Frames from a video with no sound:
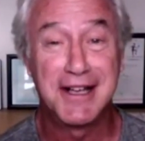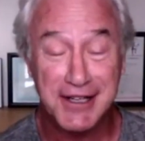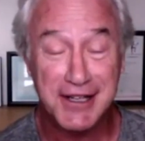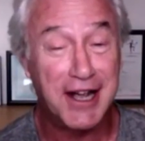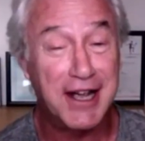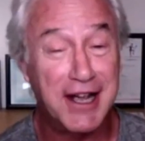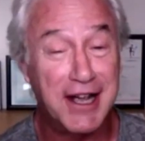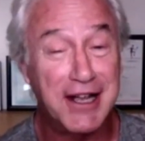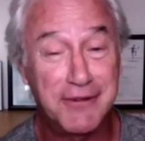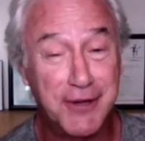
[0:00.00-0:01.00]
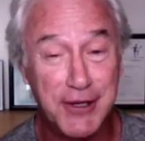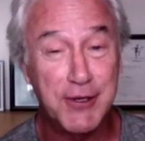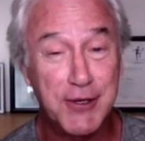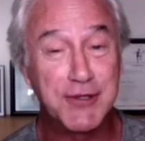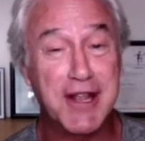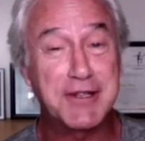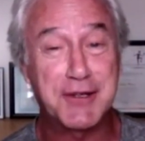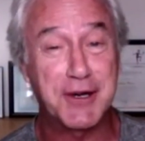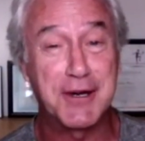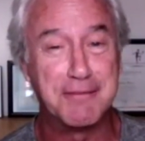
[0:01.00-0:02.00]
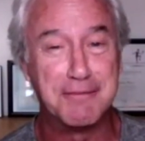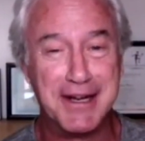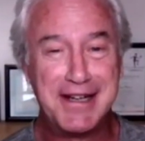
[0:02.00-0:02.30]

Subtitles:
Kind of her to use that term.